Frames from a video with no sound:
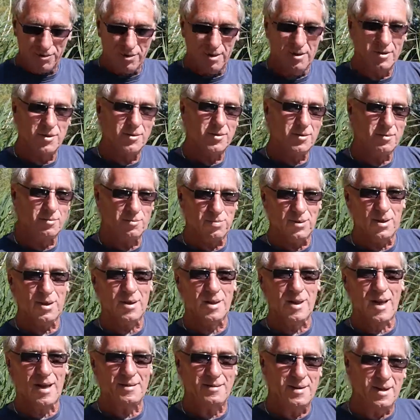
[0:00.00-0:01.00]
and it's
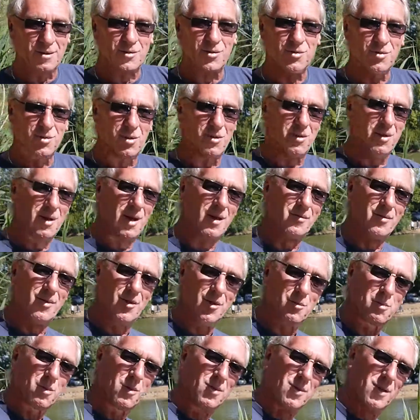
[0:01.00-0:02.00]
completely unnecessary over
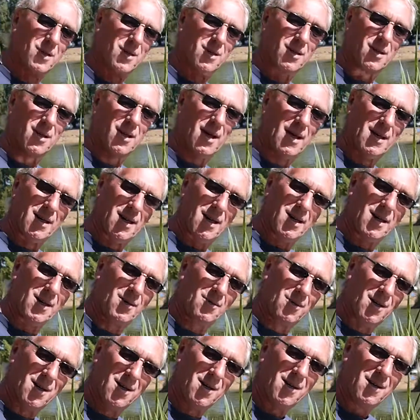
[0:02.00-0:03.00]
this particular lake
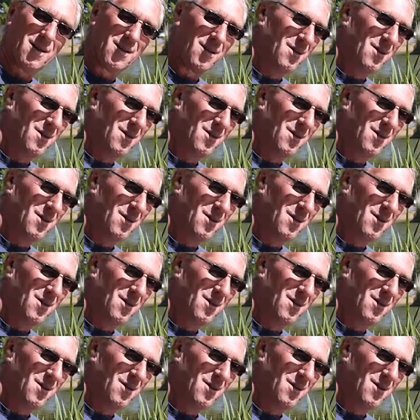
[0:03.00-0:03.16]
anyway,